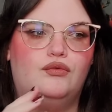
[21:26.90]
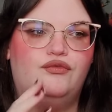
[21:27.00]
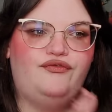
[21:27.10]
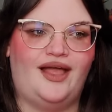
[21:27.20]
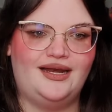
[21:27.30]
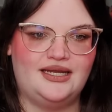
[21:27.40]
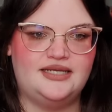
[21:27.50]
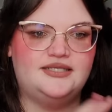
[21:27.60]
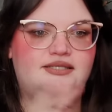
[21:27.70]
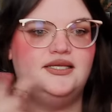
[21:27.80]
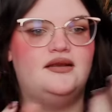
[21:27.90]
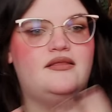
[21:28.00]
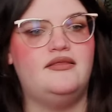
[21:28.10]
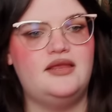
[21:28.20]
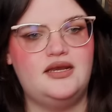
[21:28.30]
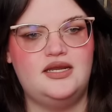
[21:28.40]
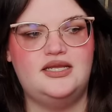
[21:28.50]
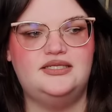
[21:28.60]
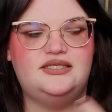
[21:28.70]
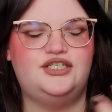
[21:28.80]
fatness and
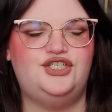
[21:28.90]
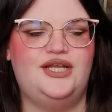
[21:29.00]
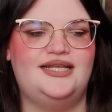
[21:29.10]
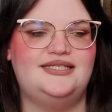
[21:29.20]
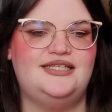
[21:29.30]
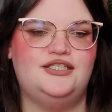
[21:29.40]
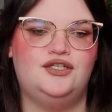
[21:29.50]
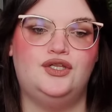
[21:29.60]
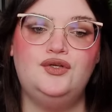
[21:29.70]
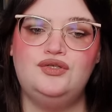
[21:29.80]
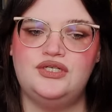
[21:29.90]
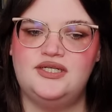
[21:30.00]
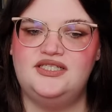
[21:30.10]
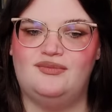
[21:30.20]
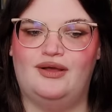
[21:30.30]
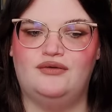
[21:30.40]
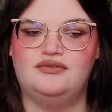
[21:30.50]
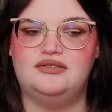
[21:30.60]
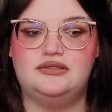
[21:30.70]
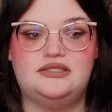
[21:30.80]
thinness, and she has these delusions about
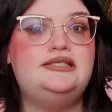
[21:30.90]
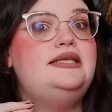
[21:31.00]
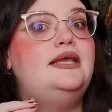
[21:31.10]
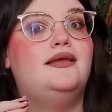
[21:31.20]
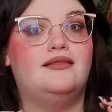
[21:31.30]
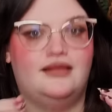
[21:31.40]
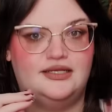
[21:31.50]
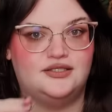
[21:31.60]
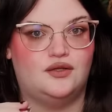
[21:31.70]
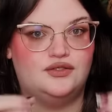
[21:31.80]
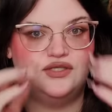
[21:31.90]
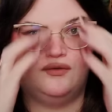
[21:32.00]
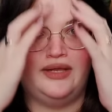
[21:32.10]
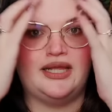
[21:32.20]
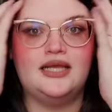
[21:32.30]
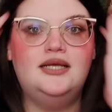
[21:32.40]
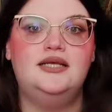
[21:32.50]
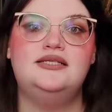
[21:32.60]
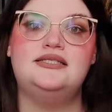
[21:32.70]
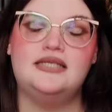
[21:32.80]
seeing things also, like
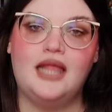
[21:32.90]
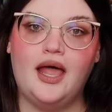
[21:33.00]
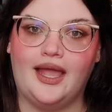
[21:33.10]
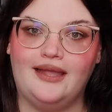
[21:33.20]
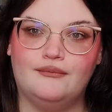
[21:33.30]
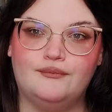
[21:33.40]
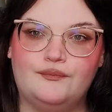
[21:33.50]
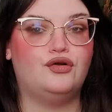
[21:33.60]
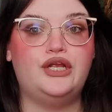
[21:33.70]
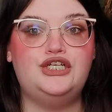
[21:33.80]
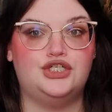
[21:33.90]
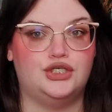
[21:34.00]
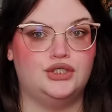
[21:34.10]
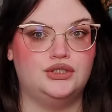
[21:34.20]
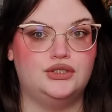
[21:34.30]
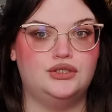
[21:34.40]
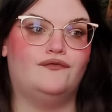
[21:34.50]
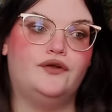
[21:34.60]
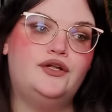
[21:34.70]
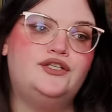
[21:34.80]
slime, creatures,
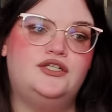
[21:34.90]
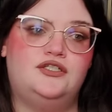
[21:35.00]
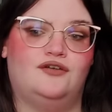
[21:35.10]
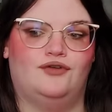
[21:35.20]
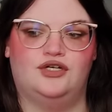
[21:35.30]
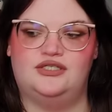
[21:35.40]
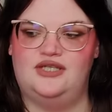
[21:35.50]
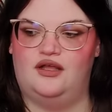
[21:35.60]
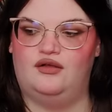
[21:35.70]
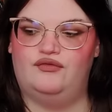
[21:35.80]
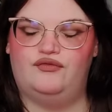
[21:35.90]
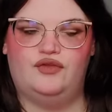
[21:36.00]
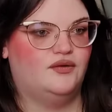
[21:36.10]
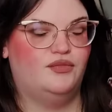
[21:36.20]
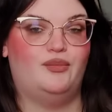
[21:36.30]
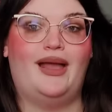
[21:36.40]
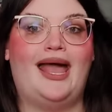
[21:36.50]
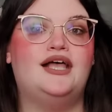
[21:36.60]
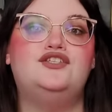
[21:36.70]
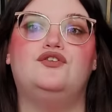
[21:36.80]
versions of herself from the
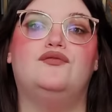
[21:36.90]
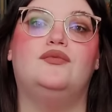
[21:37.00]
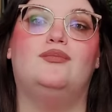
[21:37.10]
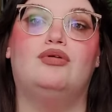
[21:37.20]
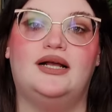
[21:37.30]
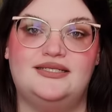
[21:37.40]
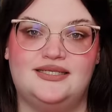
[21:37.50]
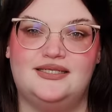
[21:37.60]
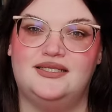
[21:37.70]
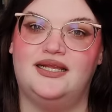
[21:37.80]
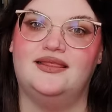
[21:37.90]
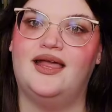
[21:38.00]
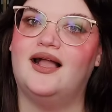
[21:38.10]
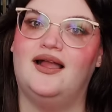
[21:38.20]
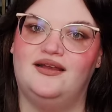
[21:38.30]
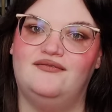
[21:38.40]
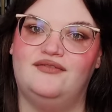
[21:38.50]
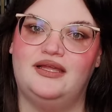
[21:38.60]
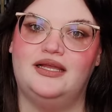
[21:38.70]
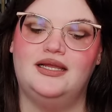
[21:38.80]
past or from the present, like that kind of
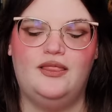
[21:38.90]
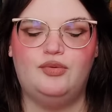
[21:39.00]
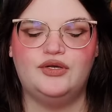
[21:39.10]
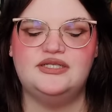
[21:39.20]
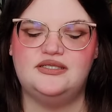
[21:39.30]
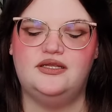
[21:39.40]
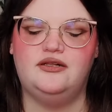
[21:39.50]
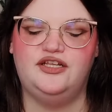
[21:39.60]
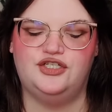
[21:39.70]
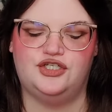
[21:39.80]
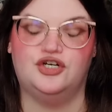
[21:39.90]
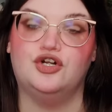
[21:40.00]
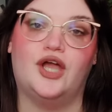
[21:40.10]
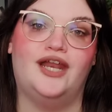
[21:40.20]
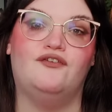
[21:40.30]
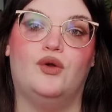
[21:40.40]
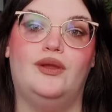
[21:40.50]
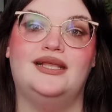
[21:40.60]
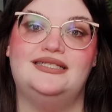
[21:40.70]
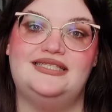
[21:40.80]
thing. And the book is literally just her kind of
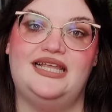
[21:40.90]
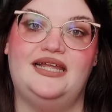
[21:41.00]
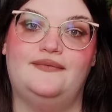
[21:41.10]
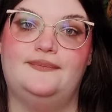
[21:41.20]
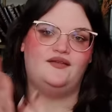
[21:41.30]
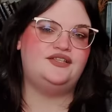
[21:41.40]
going insane. I